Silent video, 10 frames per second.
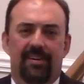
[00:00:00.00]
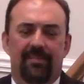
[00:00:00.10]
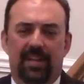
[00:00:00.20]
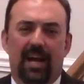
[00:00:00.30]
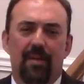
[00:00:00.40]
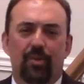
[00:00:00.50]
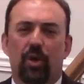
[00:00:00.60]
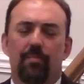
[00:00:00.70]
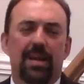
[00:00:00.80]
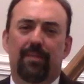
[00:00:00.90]
that I'm
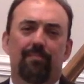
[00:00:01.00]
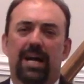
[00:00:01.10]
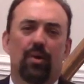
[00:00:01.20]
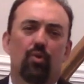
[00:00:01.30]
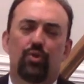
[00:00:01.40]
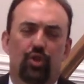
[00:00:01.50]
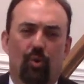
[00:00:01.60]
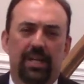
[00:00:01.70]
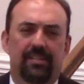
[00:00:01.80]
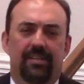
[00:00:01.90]
going to make my own
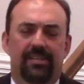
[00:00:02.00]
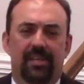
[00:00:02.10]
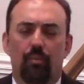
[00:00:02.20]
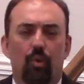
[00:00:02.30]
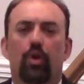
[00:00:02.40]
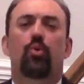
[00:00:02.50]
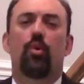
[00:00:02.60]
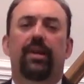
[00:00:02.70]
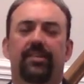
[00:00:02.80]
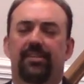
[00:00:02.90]
choices. And we're
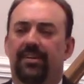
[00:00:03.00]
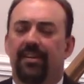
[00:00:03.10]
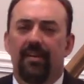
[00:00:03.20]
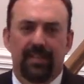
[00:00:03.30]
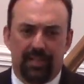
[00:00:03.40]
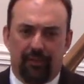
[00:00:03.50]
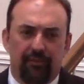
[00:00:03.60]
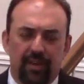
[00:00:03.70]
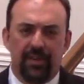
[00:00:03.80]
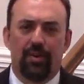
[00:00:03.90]
quick to
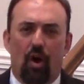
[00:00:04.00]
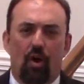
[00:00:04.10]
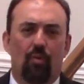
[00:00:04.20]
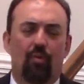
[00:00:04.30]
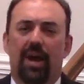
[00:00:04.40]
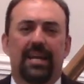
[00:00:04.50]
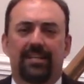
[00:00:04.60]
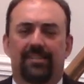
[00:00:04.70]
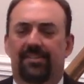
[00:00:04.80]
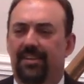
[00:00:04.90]
defend our
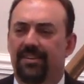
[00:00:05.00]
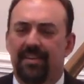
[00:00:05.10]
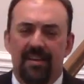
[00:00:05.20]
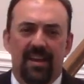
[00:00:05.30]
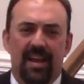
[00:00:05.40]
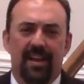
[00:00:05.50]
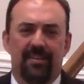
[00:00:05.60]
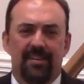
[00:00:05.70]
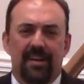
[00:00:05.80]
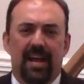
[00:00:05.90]
rights
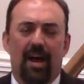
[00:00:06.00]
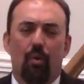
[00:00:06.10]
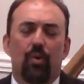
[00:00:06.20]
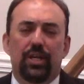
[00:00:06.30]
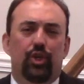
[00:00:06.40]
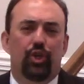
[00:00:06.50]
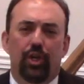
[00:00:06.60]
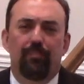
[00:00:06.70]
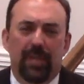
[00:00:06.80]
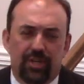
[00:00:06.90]
and how we
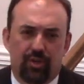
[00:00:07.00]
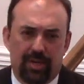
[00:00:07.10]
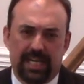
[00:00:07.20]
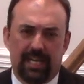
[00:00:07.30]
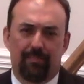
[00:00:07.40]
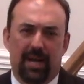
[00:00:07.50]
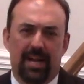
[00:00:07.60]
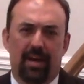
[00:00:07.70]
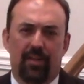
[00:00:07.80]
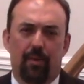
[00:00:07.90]
should be treated by
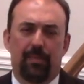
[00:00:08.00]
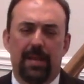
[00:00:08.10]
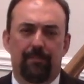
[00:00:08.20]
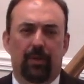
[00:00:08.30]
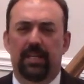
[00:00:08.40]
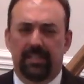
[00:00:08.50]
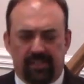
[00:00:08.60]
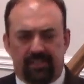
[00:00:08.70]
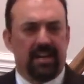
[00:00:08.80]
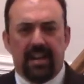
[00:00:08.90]
other people and to
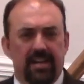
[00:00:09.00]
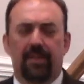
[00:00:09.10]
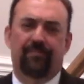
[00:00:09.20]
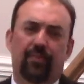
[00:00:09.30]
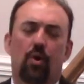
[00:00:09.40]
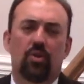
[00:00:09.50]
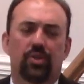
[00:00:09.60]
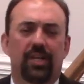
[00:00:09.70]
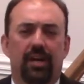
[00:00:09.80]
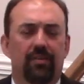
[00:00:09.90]
stand up for
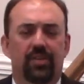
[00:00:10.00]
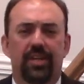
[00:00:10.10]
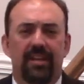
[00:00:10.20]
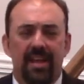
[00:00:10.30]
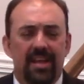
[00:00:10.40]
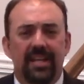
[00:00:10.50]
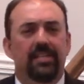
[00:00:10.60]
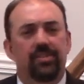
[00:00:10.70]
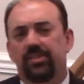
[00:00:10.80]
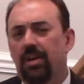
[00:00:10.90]
ourselves. And
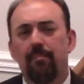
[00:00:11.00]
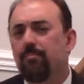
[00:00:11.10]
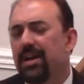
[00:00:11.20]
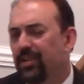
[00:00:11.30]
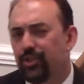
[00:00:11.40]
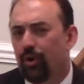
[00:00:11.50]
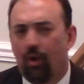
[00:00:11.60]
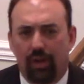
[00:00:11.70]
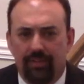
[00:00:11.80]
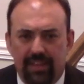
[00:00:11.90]
in some measure,
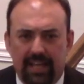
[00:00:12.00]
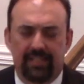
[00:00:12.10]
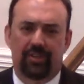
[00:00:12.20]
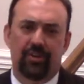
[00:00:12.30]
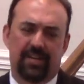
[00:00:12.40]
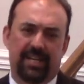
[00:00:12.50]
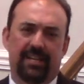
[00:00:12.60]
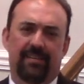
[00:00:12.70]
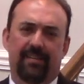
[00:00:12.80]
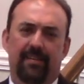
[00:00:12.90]
all of that is
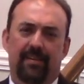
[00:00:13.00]
good.